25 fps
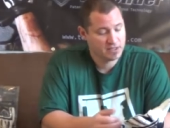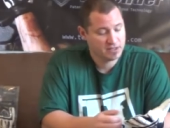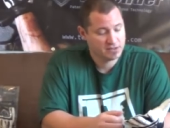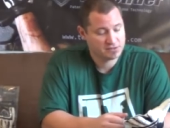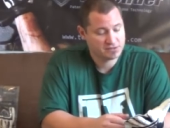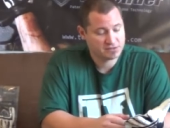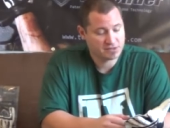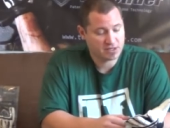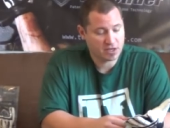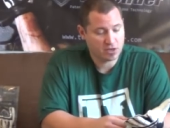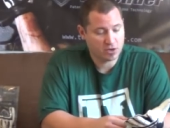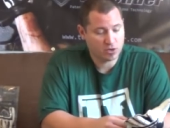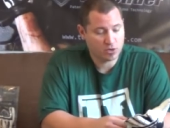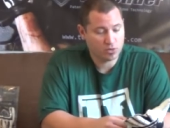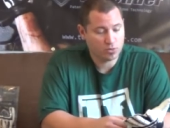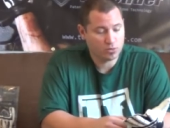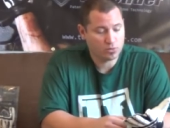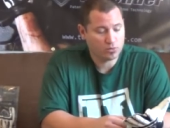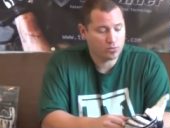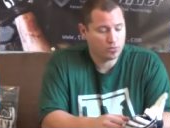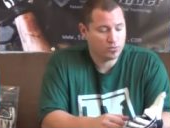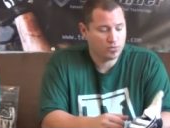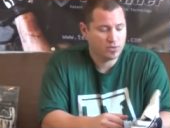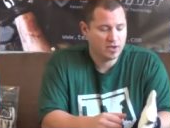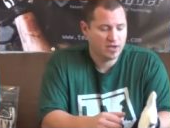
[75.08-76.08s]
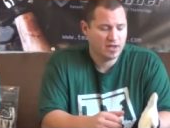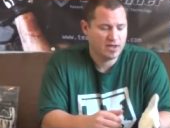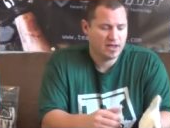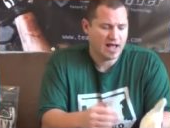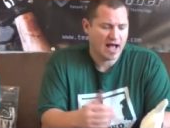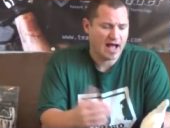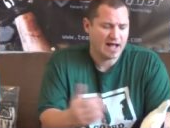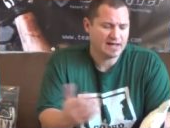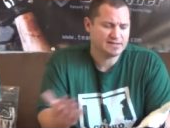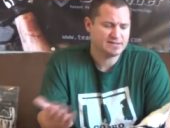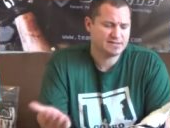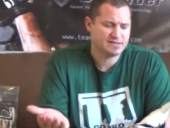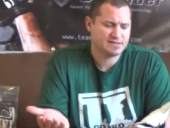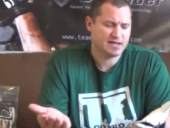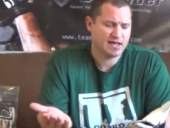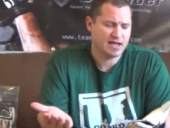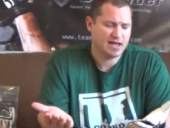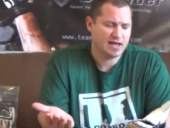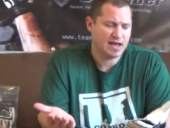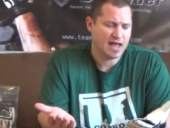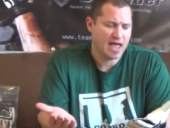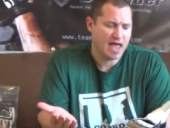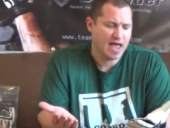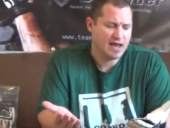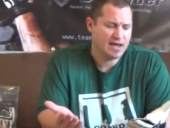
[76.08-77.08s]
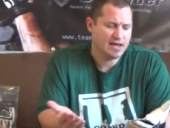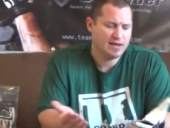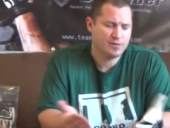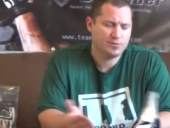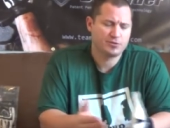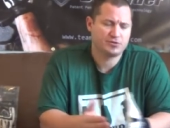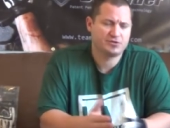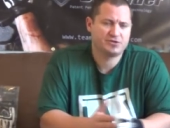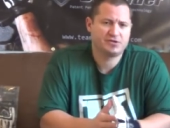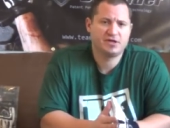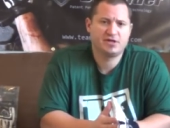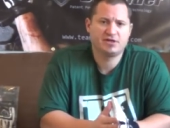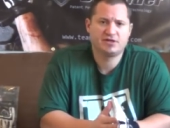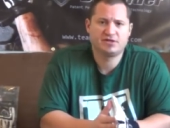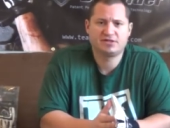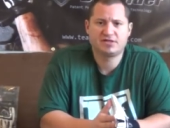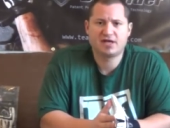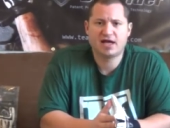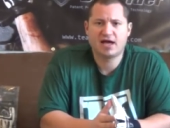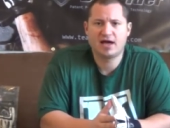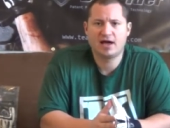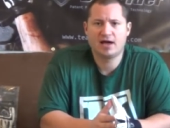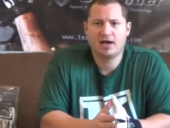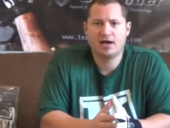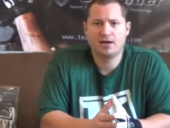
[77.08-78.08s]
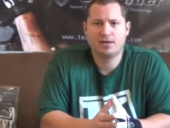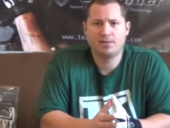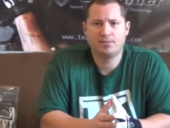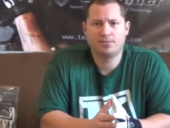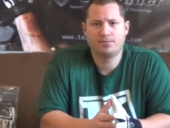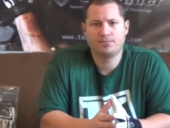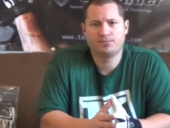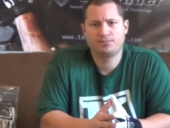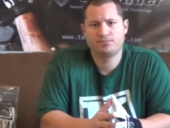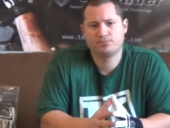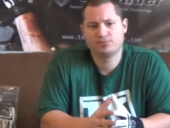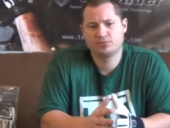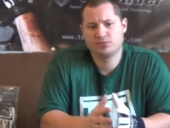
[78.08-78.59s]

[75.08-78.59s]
So I'd say 80% of the time